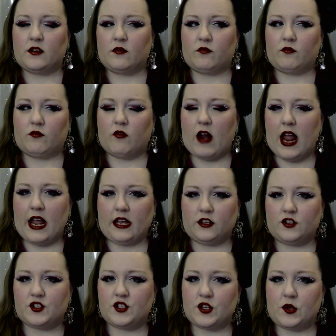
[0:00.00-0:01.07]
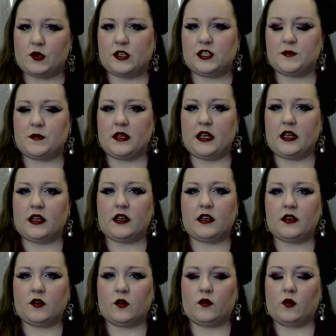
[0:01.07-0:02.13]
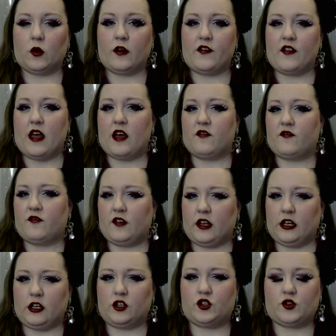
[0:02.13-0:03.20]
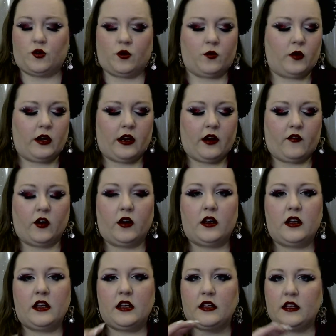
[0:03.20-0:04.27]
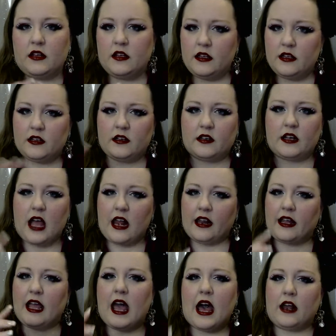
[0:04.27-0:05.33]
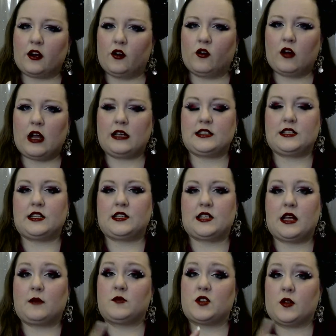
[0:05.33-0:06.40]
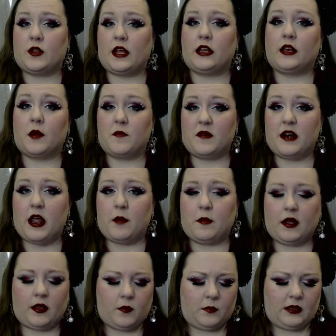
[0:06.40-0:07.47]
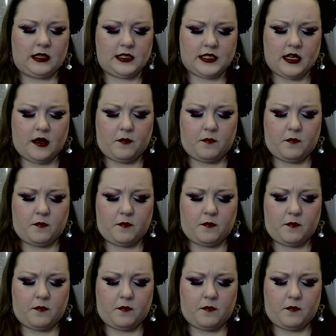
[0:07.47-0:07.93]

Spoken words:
range, so to speak, or in that finish or whatever, kind of categorized the same, so they end up naming them the same.